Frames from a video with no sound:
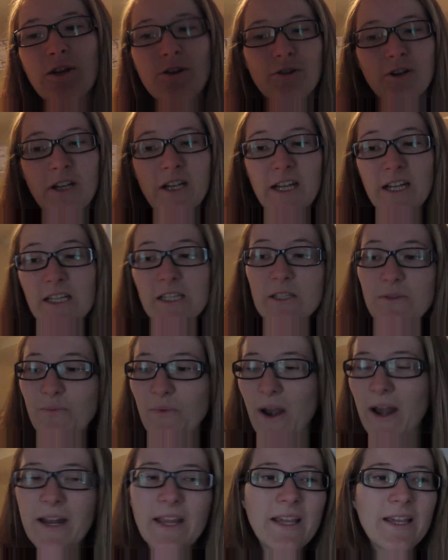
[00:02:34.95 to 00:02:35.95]

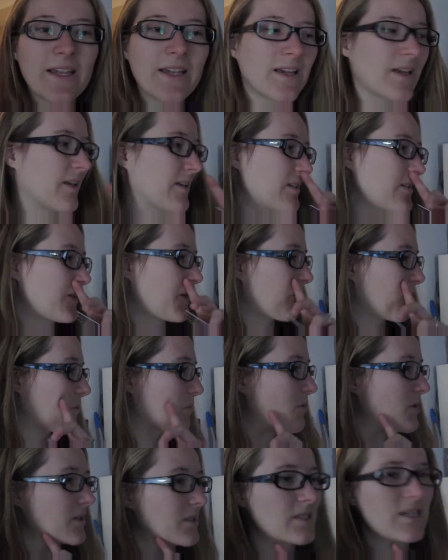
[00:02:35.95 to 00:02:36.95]
ingredients ready and stuff
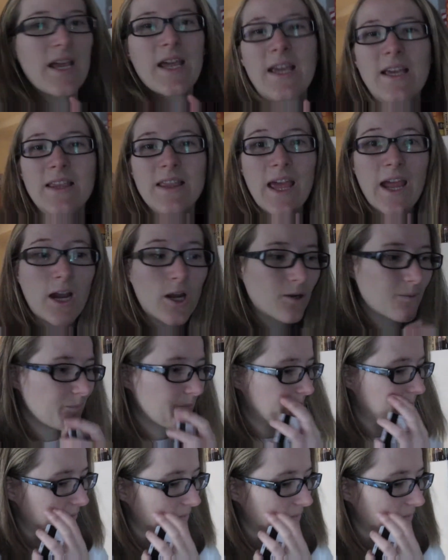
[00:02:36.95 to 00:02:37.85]
we want to take there.